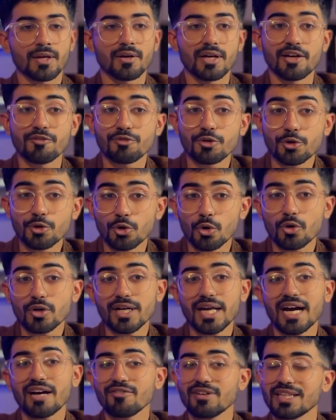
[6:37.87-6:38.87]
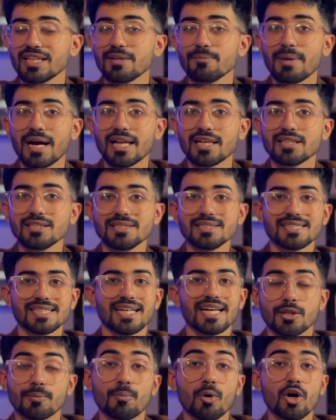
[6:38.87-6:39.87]
If you don't have any balance,
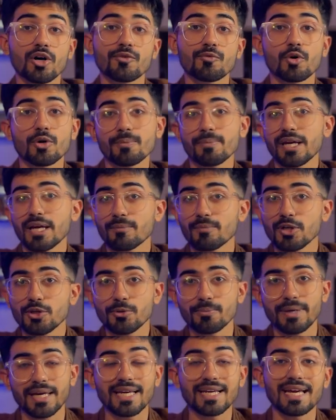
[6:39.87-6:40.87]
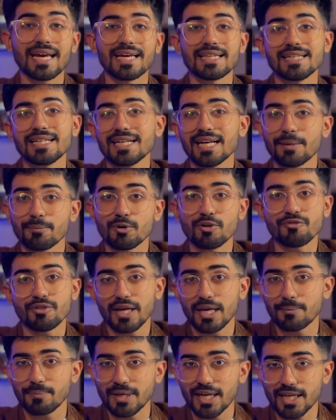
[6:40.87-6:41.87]
the bot won't be able to make any type of
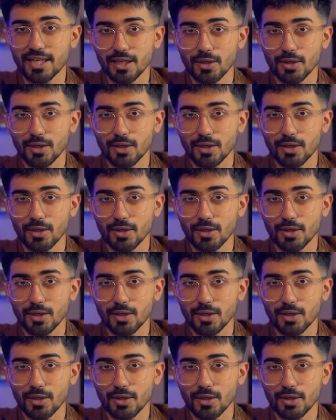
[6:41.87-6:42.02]
API